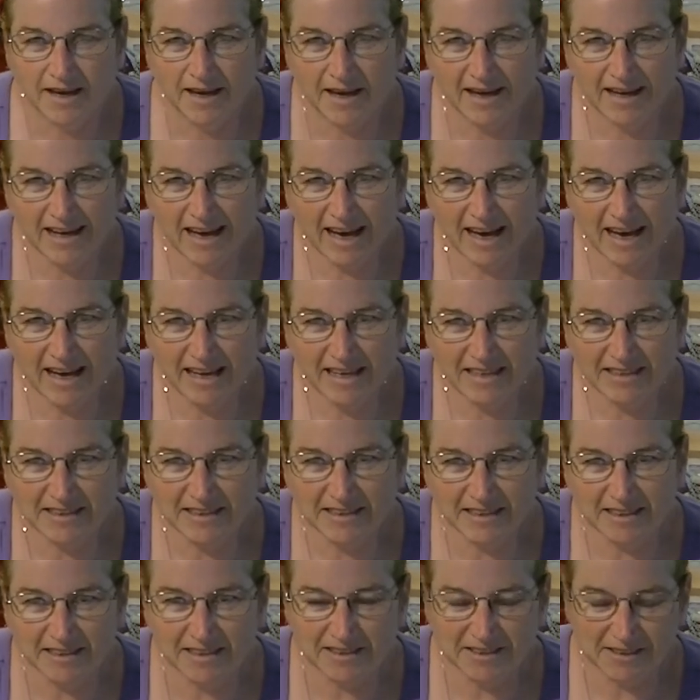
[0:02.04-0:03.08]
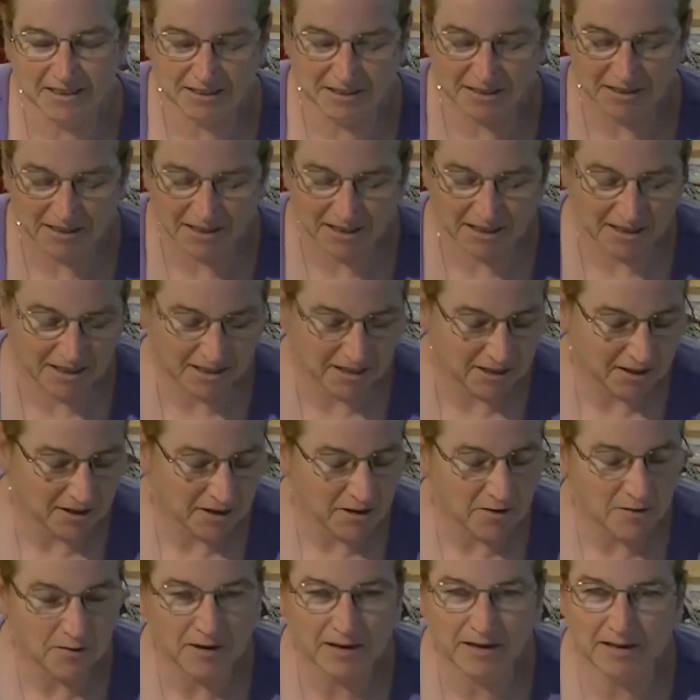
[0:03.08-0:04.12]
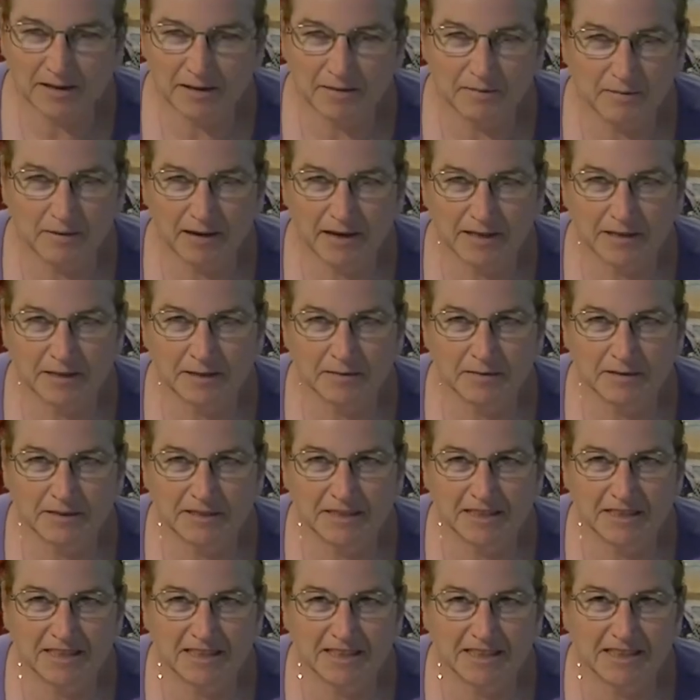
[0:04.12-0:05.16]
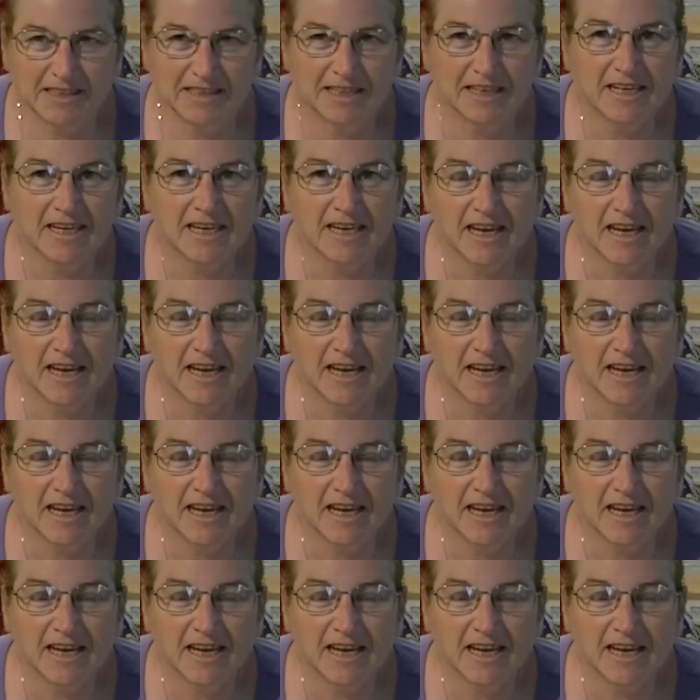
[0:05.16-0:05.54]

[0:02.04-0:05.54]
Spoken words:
Hi guys, Susan here. Welcome back to my channel.